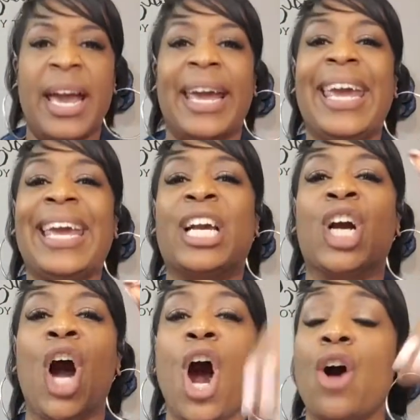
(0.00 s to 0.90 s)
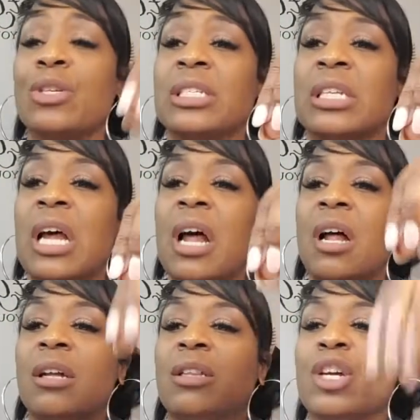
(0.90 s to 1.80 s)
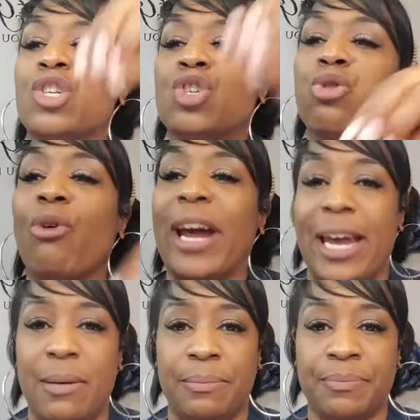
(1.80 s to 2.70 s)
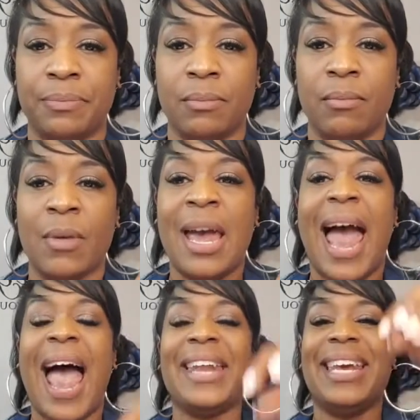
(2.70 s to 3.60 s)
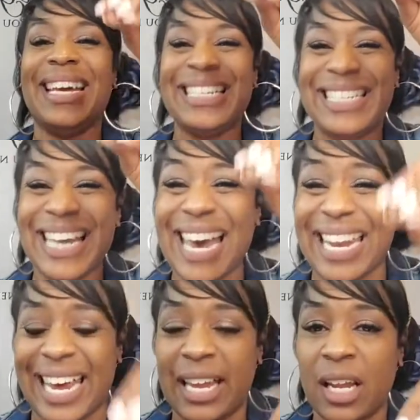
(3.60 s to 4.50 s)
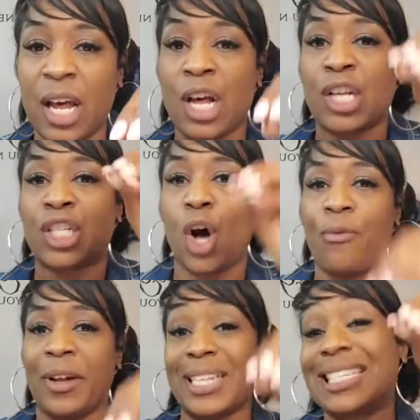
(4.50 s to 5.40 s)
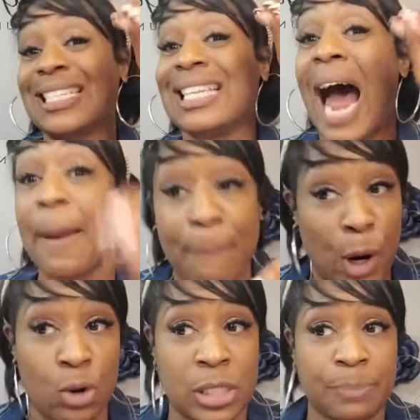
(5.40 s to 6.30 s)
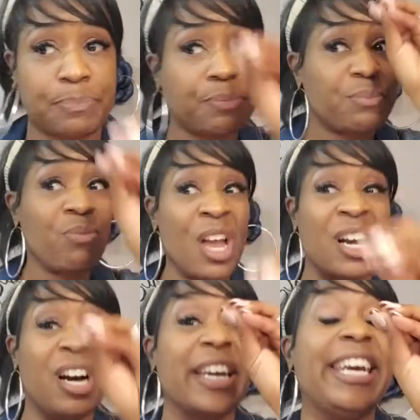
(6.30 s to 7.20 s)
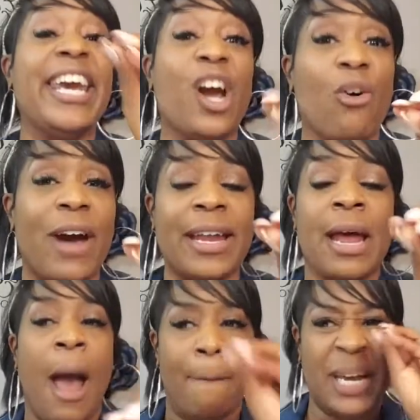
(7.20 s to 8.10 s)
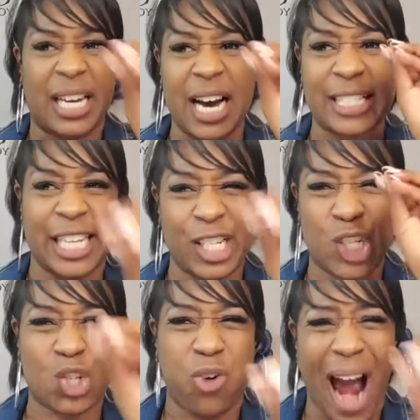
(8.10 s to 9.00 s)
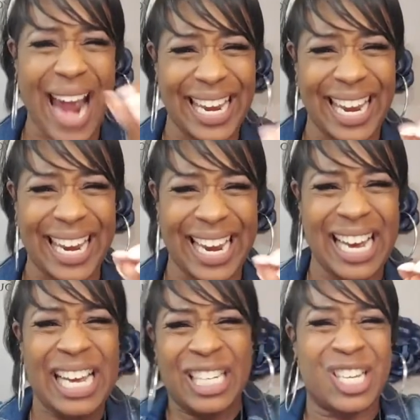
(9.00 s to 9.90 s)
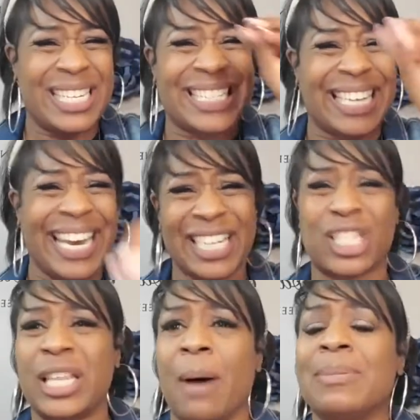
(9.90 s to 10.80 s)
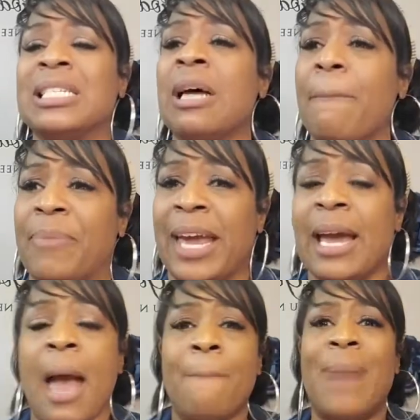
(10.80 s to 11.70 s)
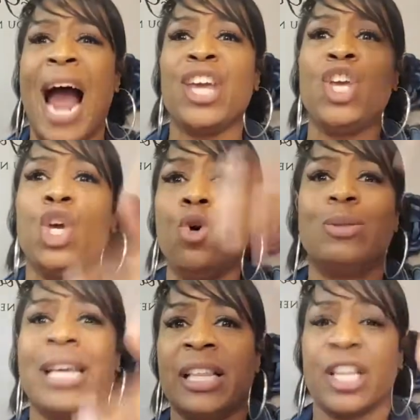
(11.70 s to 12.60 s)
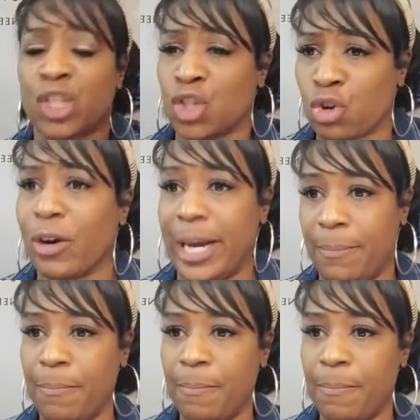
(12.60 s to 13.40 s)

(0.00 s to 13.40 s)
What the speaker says: He cursed the tree and he did it so the disciples could hear it, because he's trying to teach them something by using this tree.